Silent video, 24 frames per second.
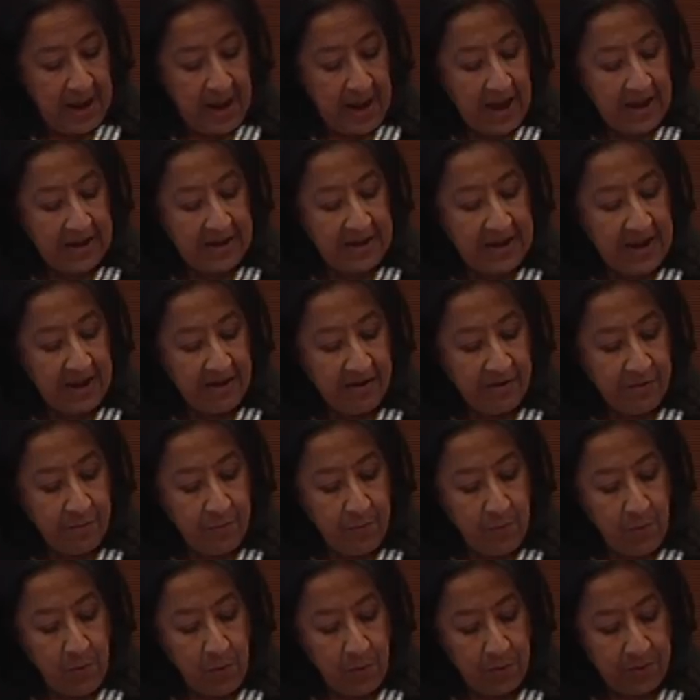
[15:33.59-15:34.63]
and yet
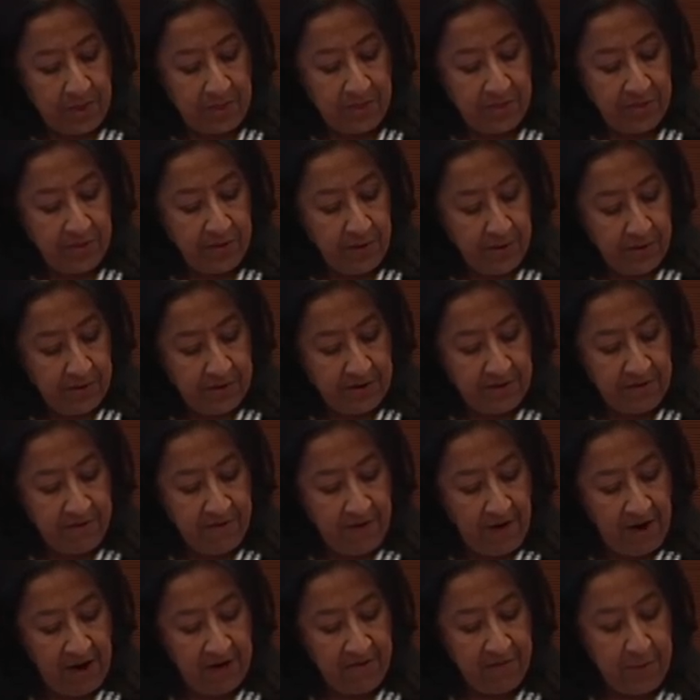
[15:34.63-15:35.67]
more than
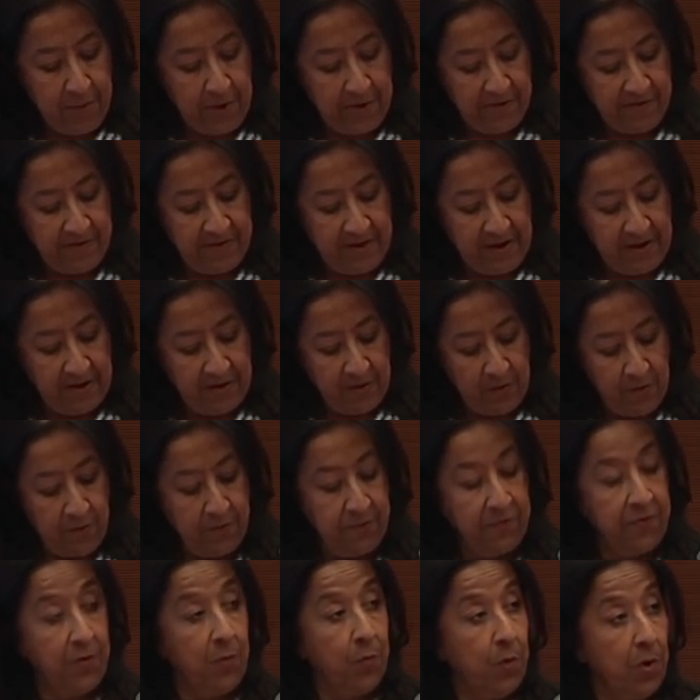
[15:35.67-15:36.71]
35%
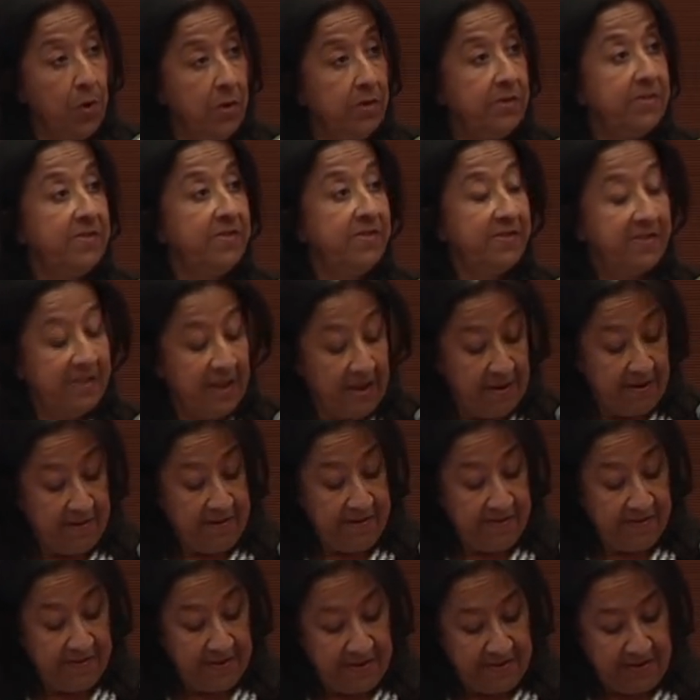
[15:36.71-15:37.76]
of the world's
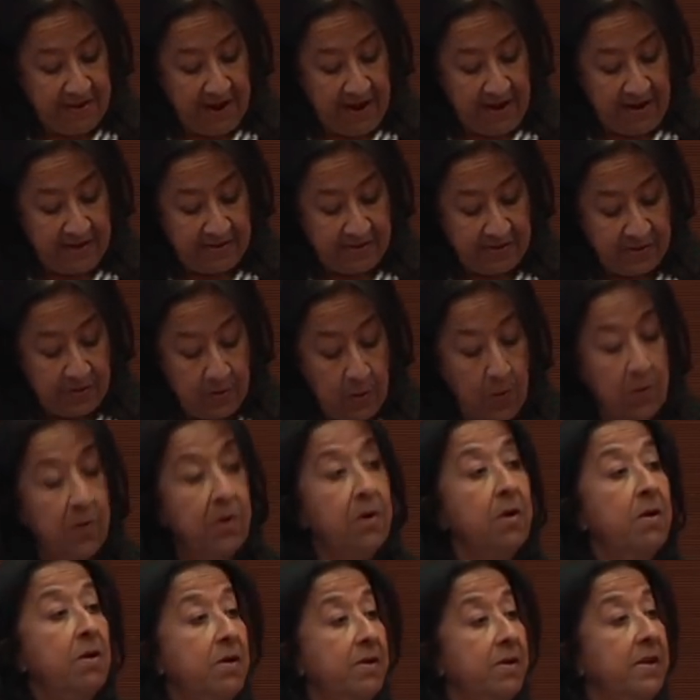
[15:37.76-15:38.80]
terrorist attacks
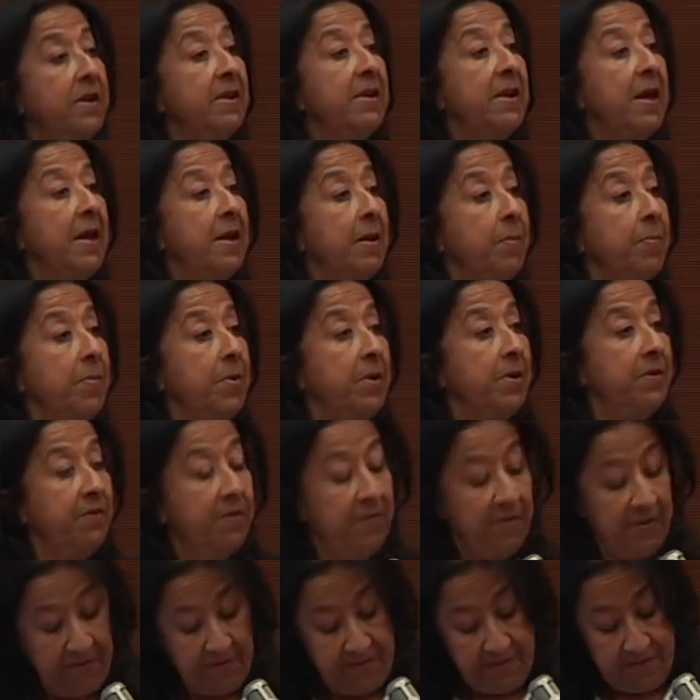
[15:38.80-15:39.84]
occurred in Arab
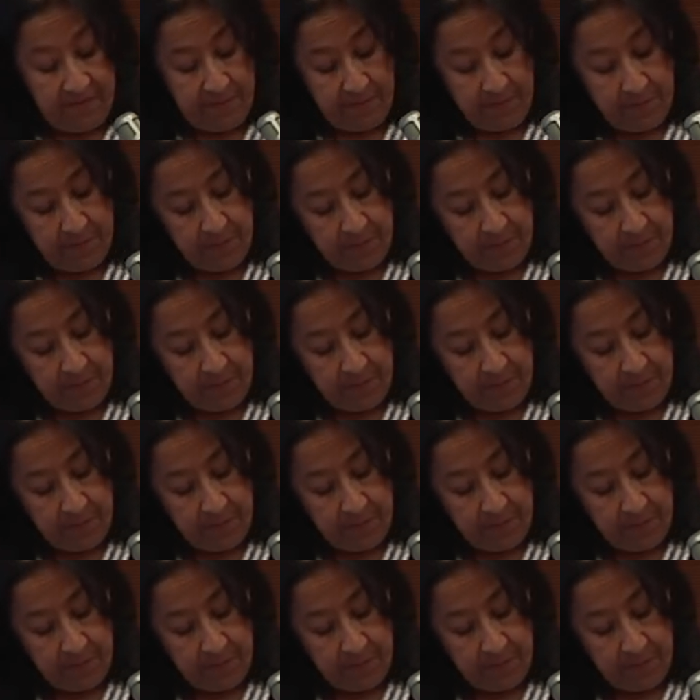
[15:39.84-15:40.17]
countries.